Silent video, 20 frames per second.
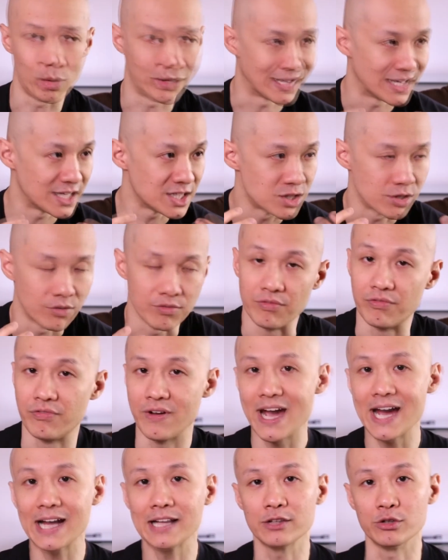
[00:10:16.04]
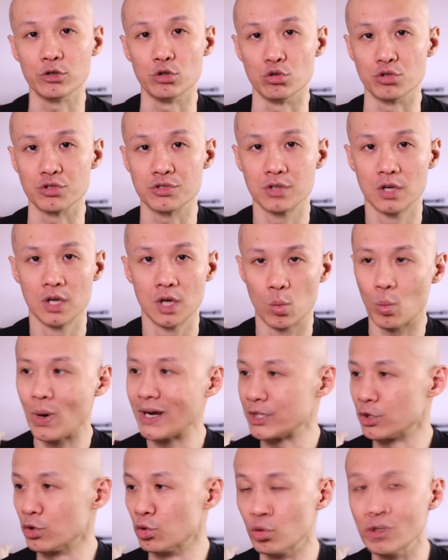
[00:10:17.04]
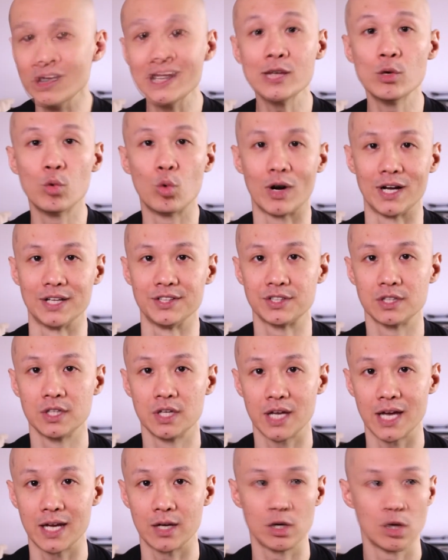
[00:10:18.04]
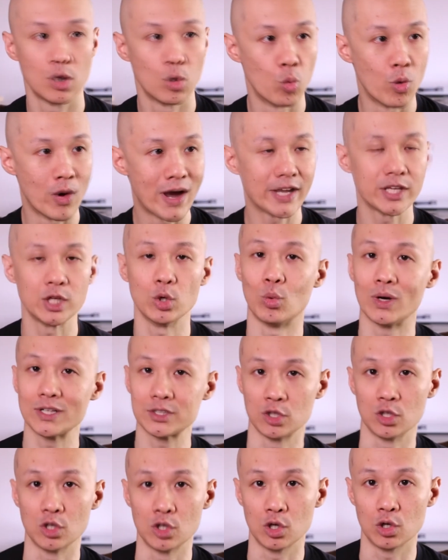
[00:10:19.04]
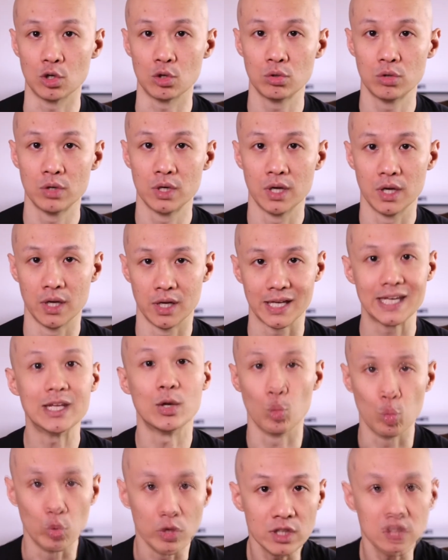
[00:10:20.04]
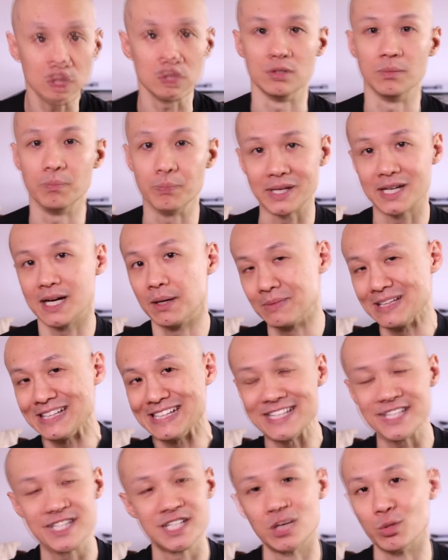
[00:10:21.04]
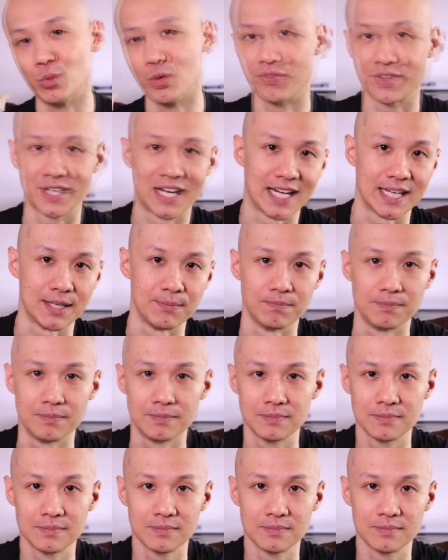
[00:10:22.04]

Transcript: go against your values, what you really want, and where you want to go, it will become easier with time.